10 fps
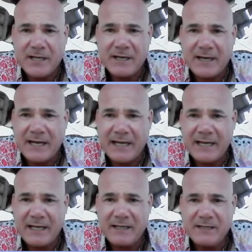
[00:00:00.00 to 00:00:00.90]
And
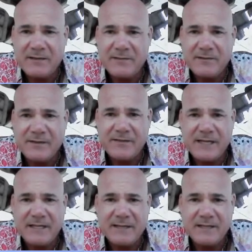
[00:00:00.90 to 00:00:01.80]
the
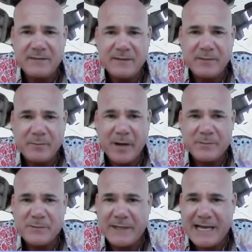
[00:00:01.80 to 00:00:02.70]
thing that
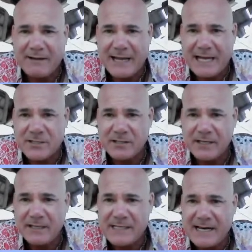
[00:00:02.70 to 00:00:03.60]
bums me out, actually,
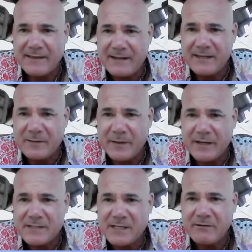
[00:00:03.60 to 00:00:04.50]
now that I think
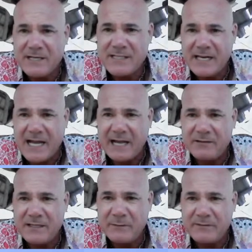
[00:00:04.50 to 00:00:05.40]
about it, is that Gracie and I
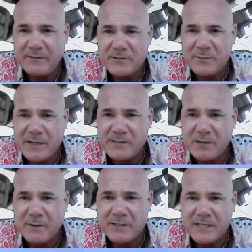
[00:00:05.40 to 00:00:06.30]
don't think we've ever spent
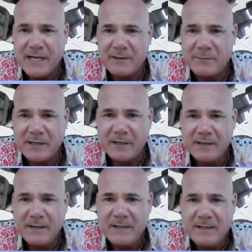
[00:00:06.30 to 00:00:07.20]
so much time
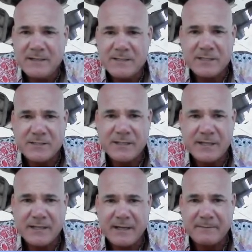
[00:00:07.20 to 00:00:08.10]
here such
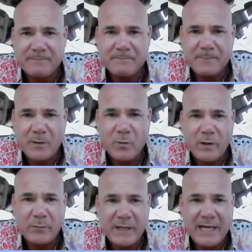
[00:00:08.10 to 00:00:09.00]
that
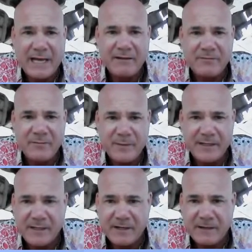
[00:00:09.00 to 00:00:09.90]
when we have
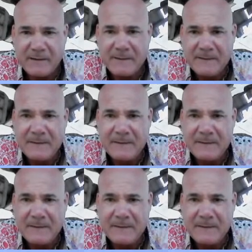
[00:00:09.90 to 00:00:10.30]
been here,